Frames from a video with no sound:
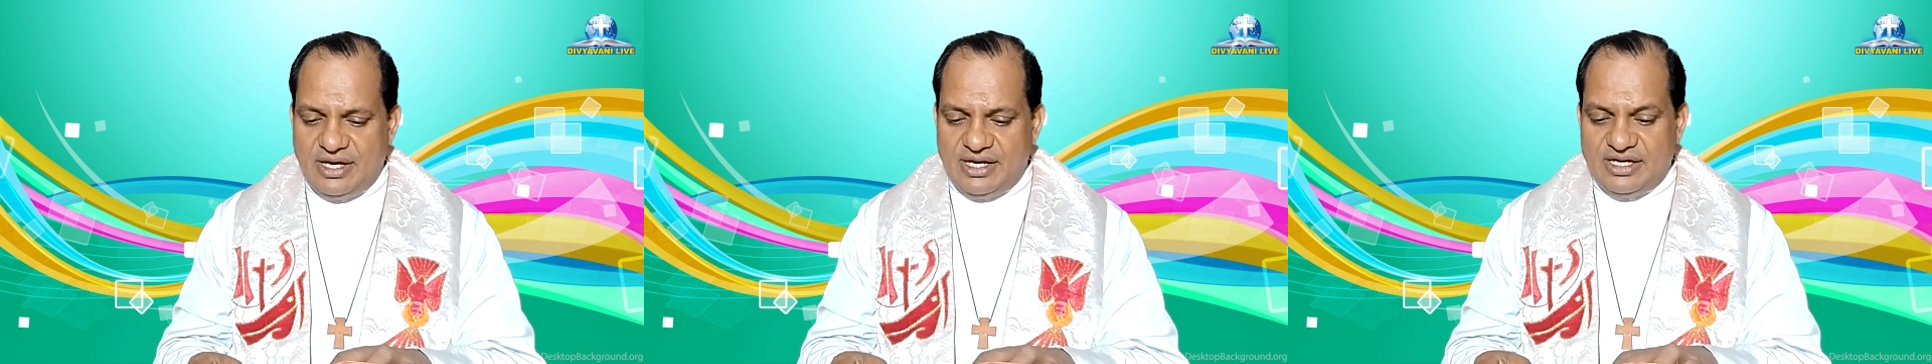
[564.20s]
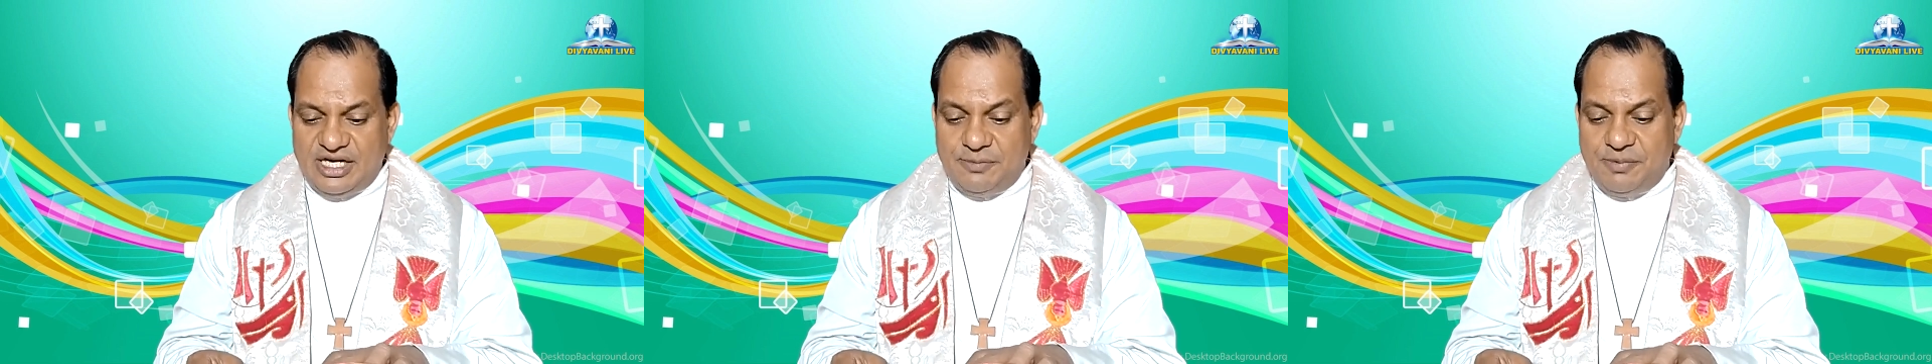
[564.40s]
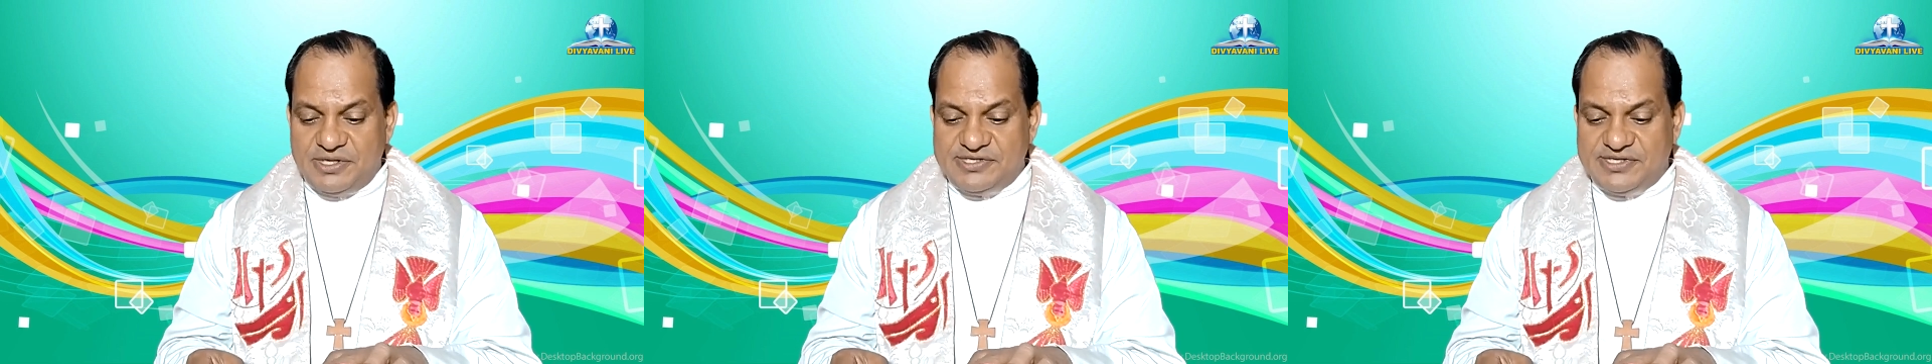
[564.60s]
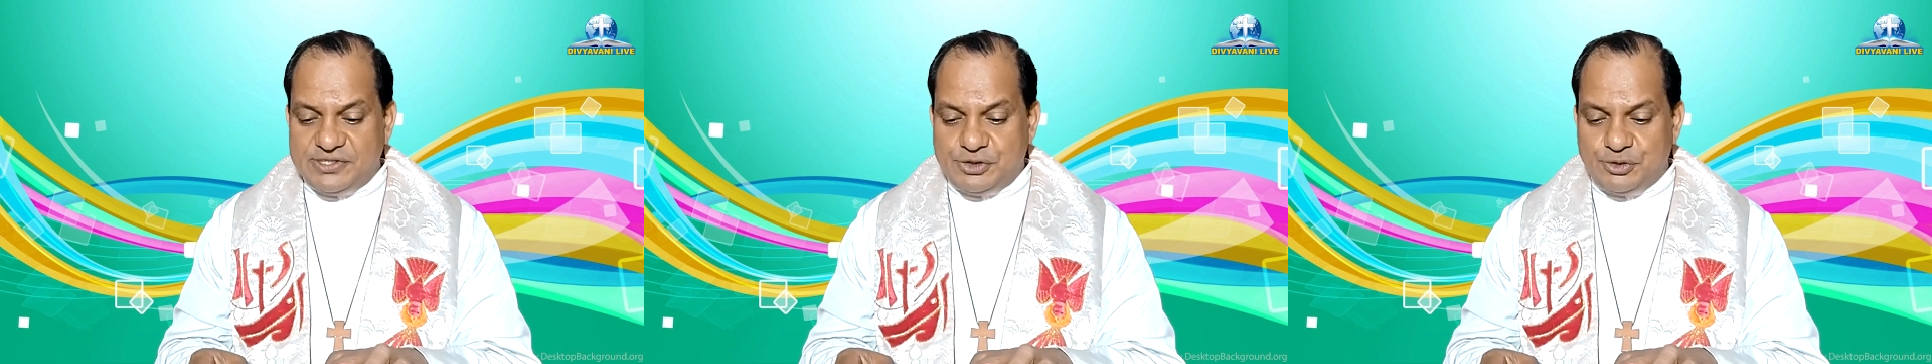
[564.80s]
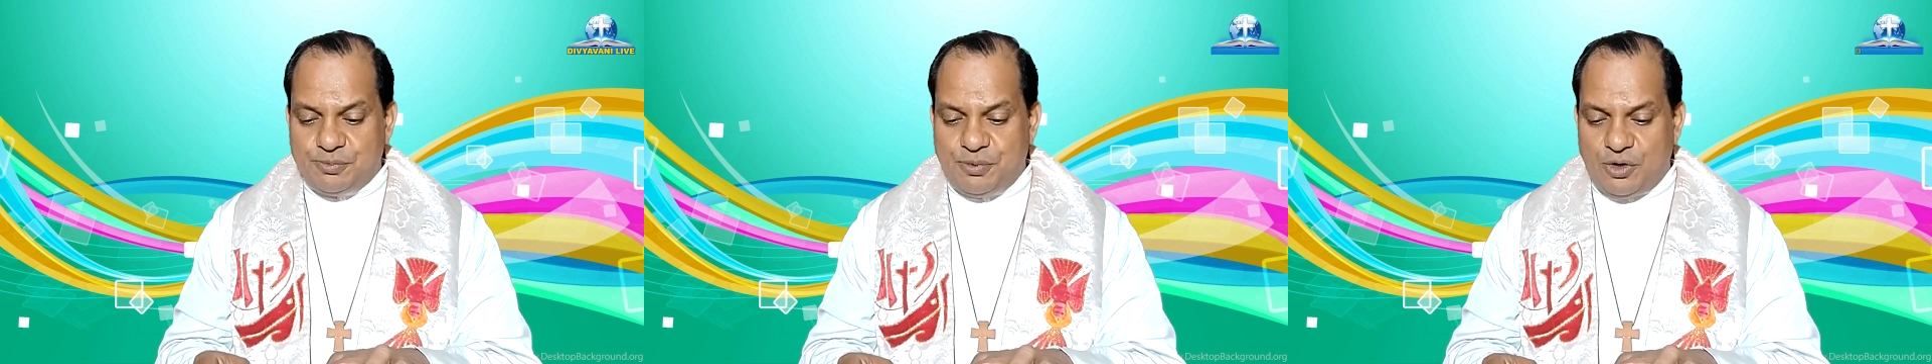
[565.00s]
agrippa
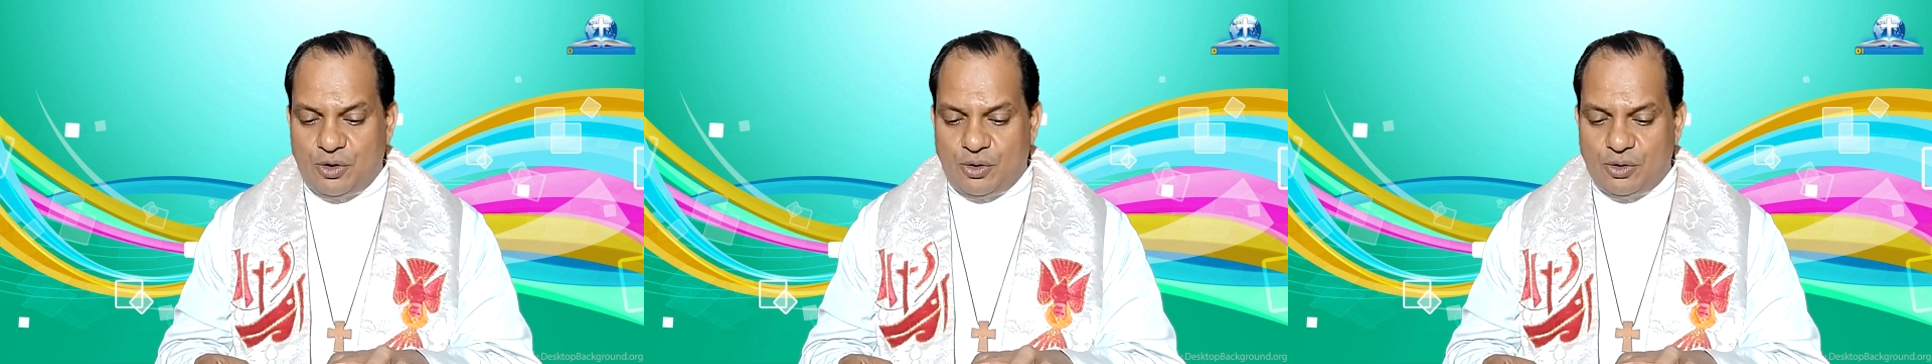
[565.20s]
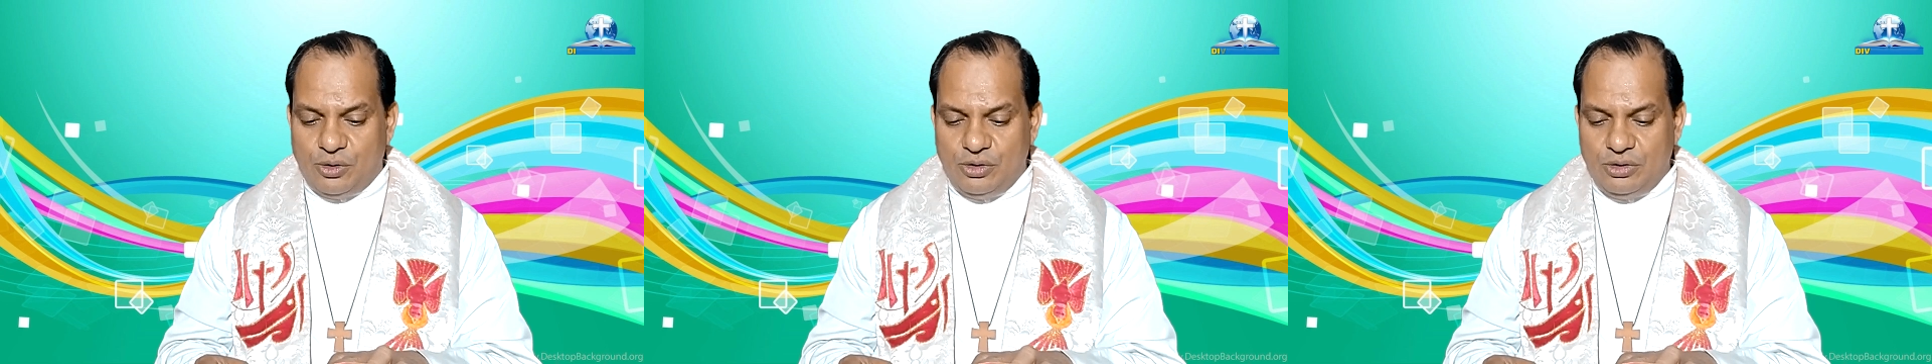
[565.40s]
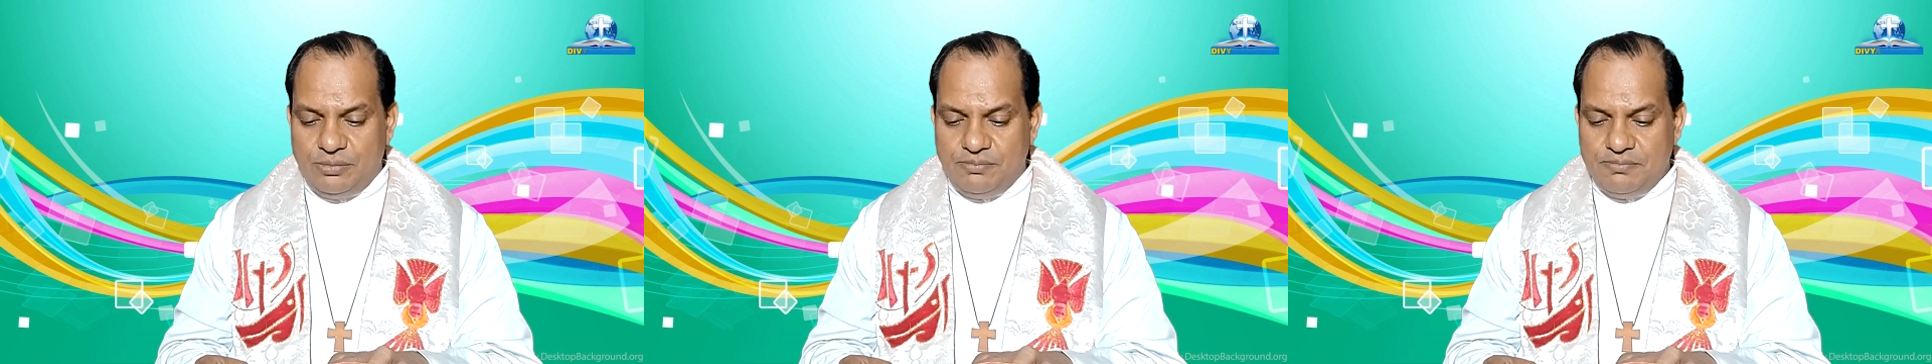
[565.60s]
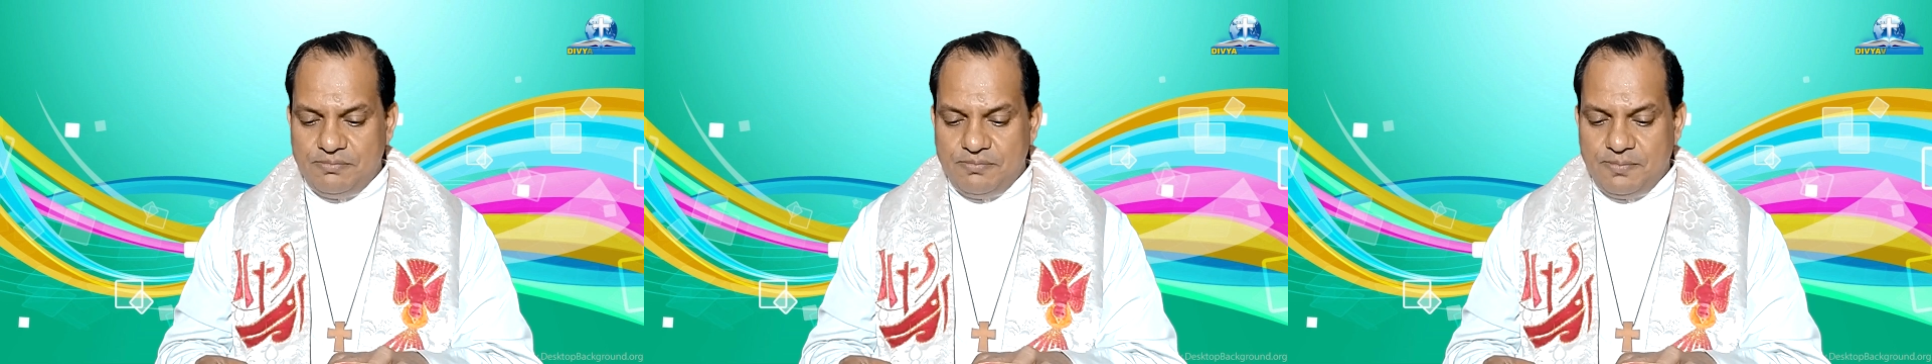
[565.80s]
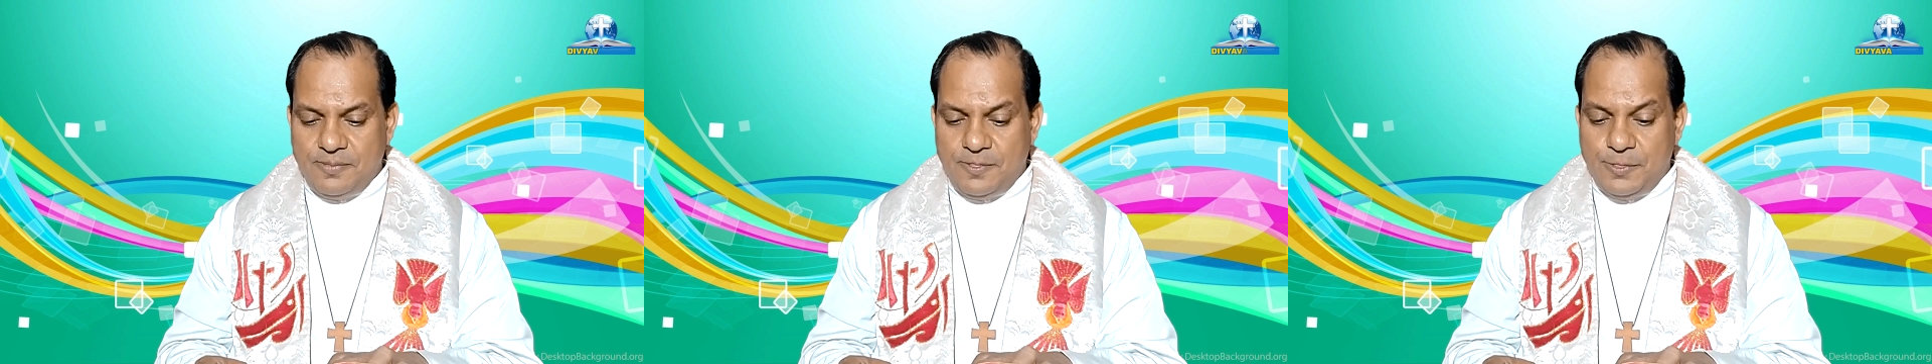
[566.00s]
said to paul
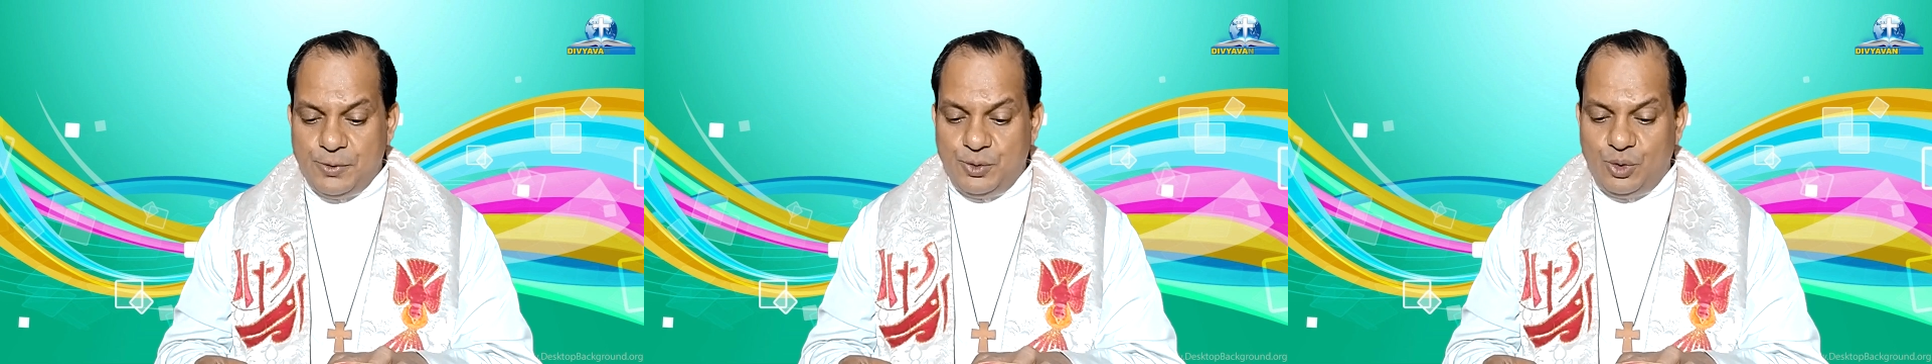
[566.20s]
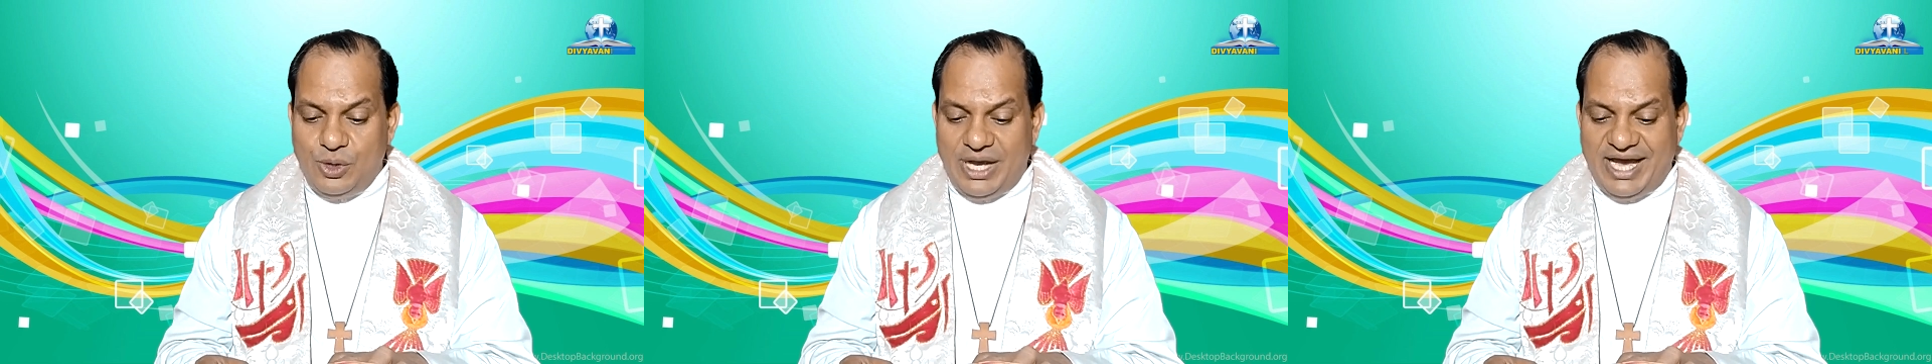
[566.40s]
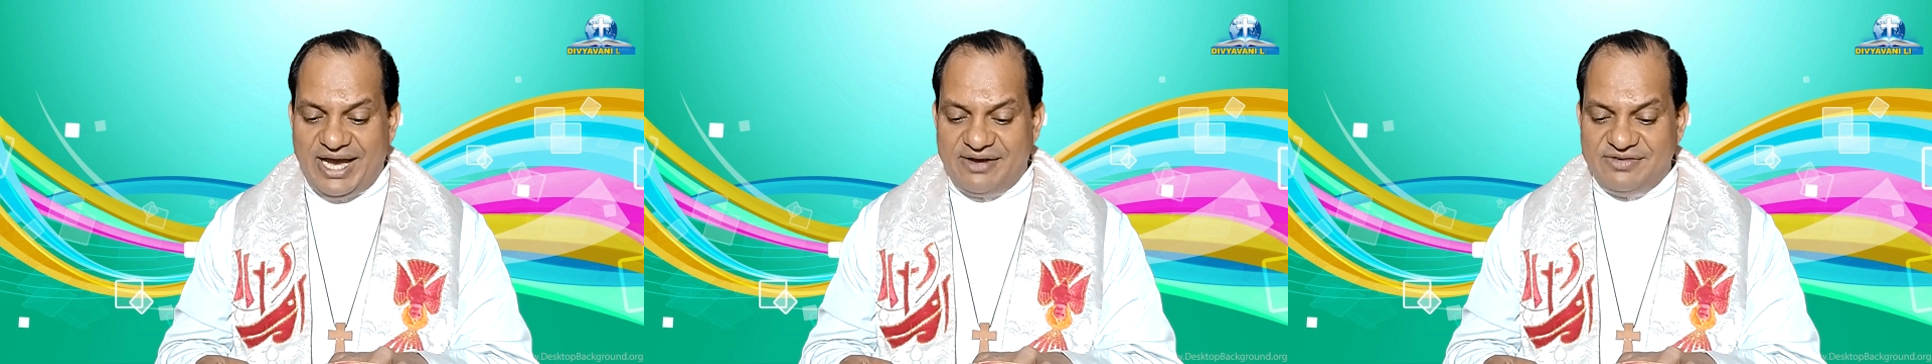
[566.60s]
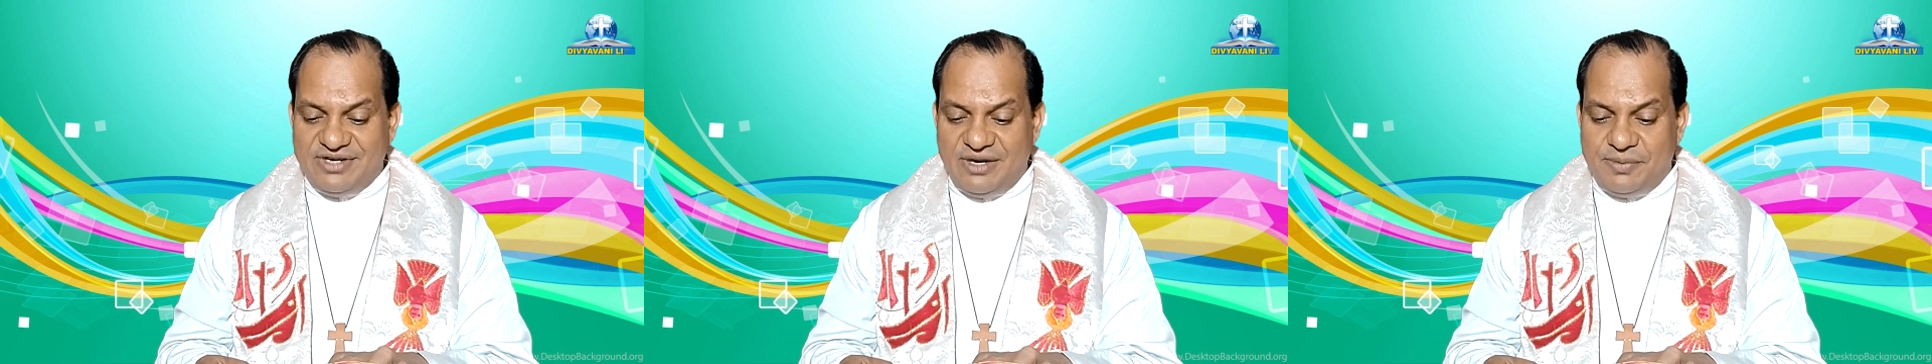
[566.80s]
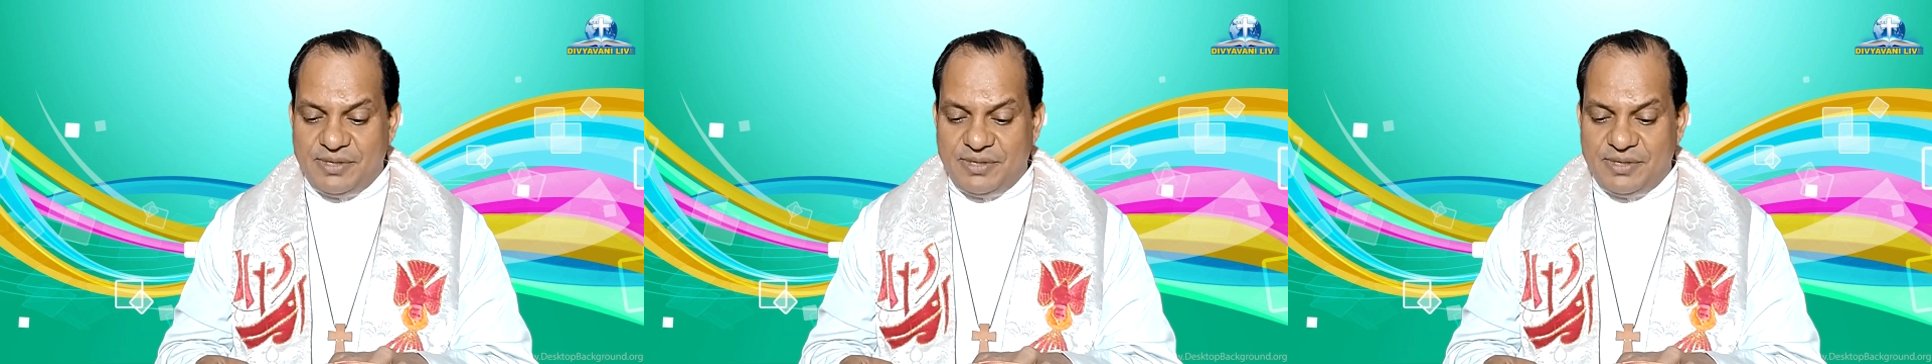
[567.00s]
you have a uh,